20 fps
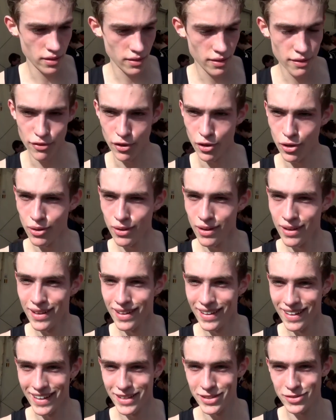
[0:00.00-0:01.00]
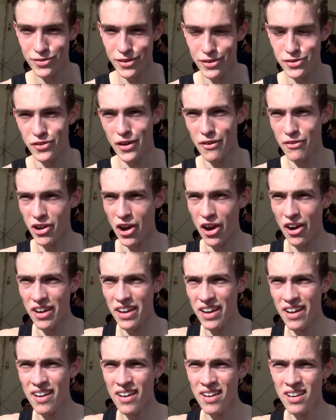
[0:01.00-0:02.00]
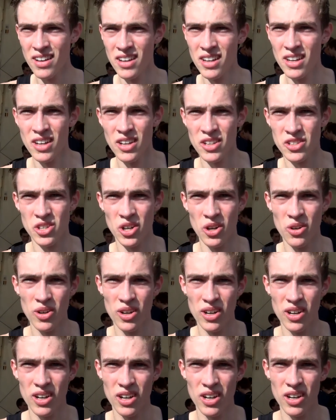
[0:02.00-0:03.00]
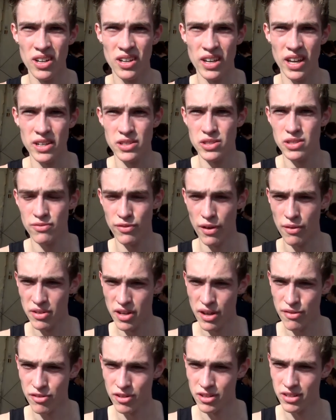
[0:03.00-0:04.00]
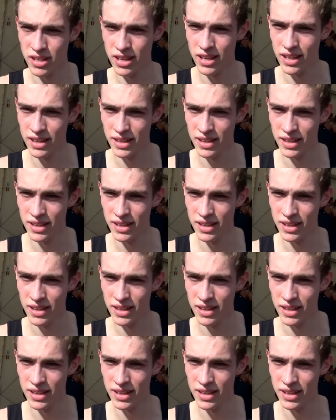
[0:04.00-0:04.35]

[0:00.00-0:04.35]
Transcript: niveau is very high here, so yeah, it's very different.